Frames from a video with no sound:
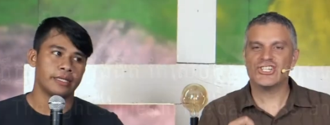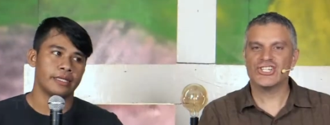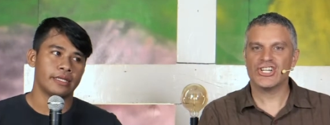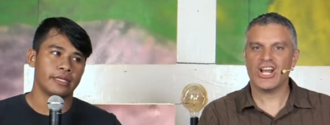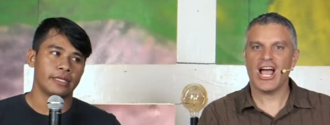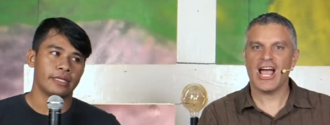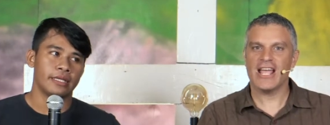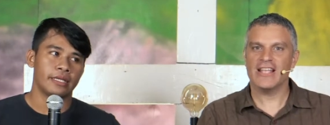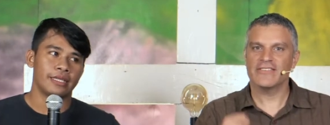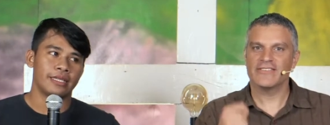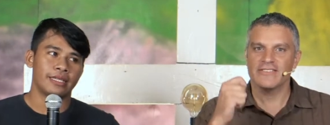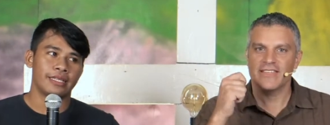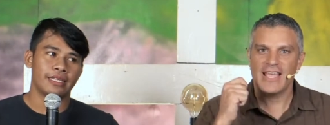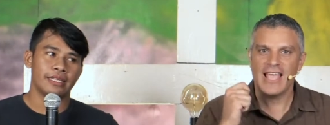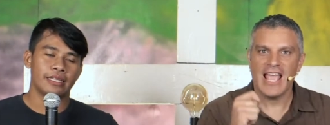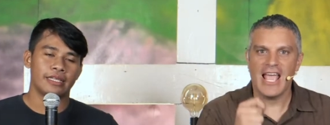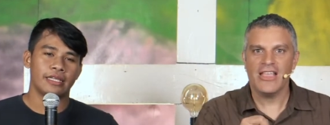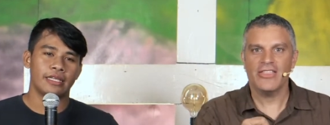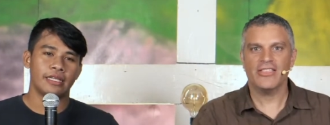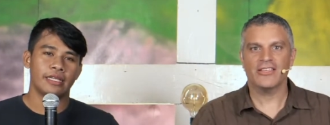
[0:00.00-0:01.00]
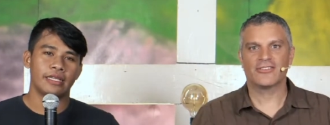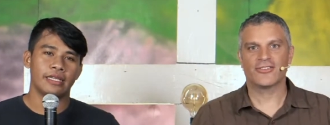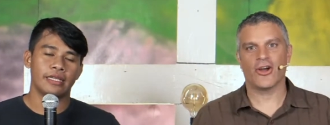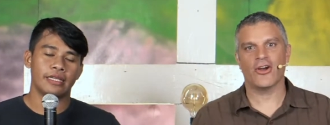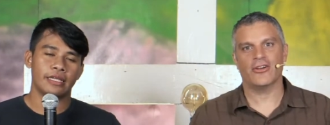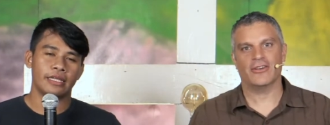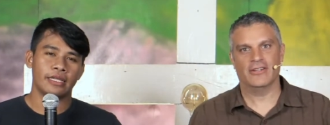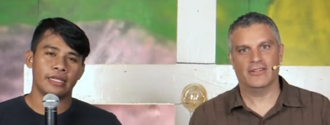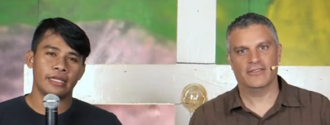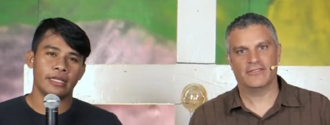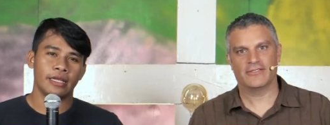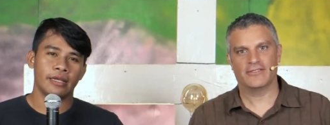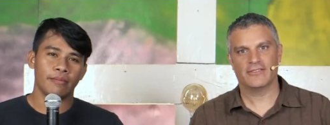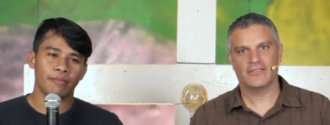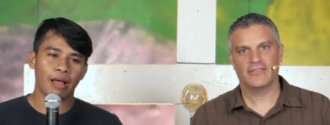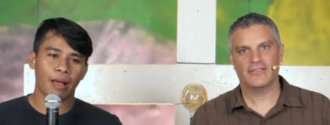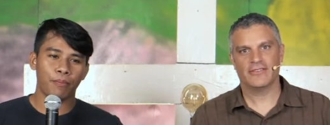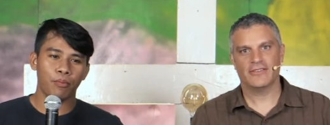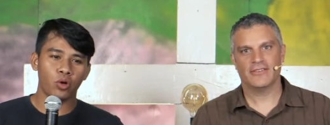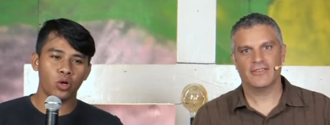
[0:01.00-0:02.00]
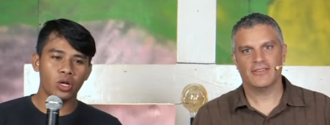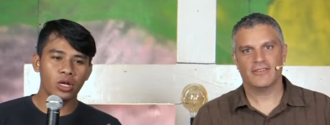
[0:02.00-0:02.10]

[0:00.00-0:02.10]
Speaker 1: shines in the darkness, but